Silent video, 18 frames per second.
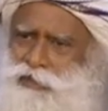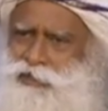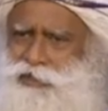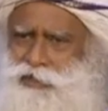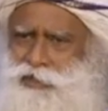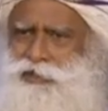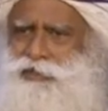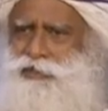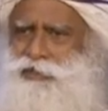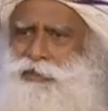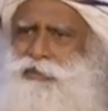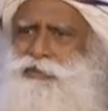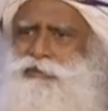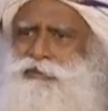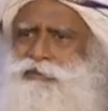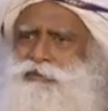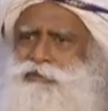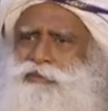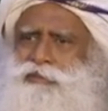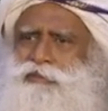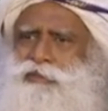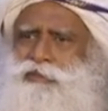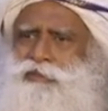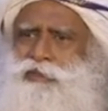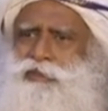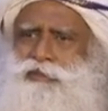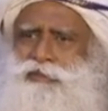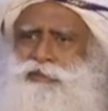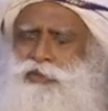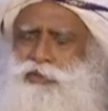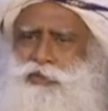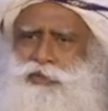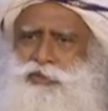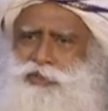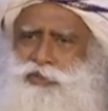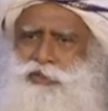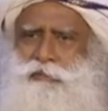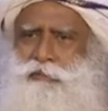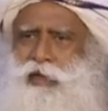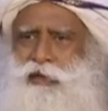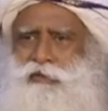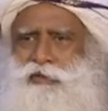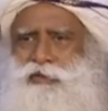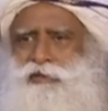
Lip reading: it, there is no question about it.